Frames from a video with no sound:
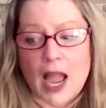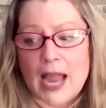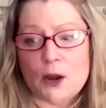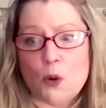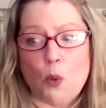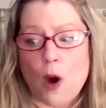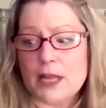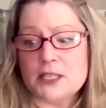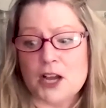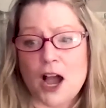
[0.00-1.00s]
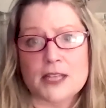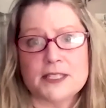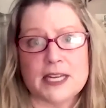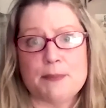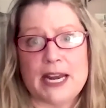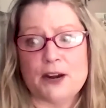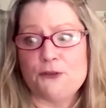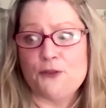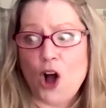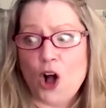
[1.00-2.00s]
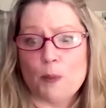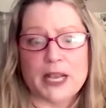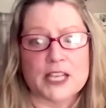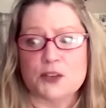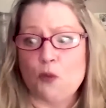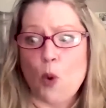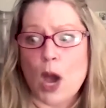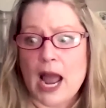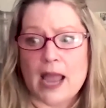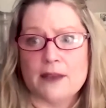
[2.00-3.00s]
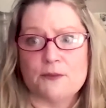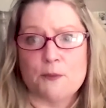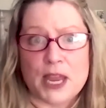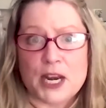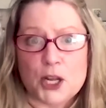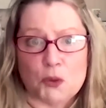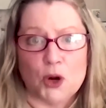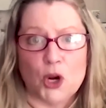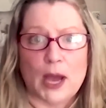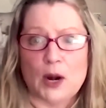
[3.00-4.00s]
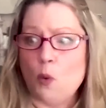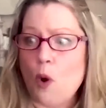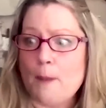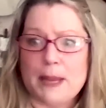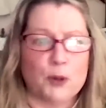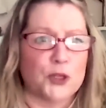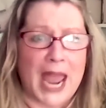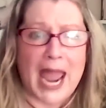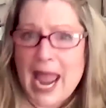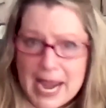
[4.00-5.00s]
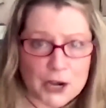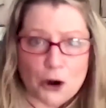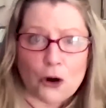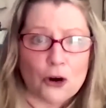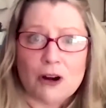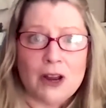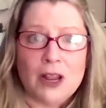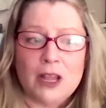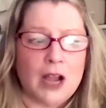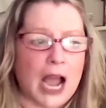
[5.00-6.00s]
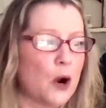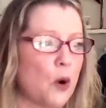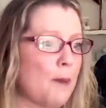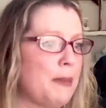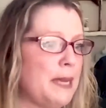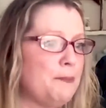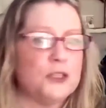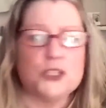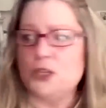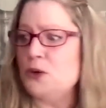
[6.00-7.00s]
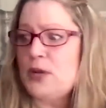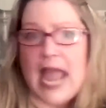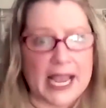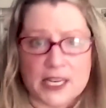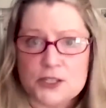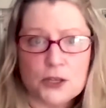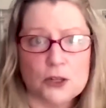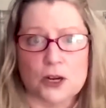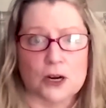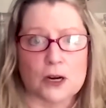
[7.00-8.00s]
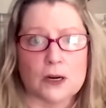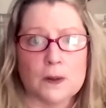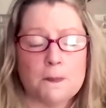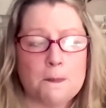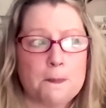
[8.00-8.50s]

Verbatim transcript: I don't want to cause anybody to fall because of what I've been through. I don't want people to hate her. I don't want people to cancel her.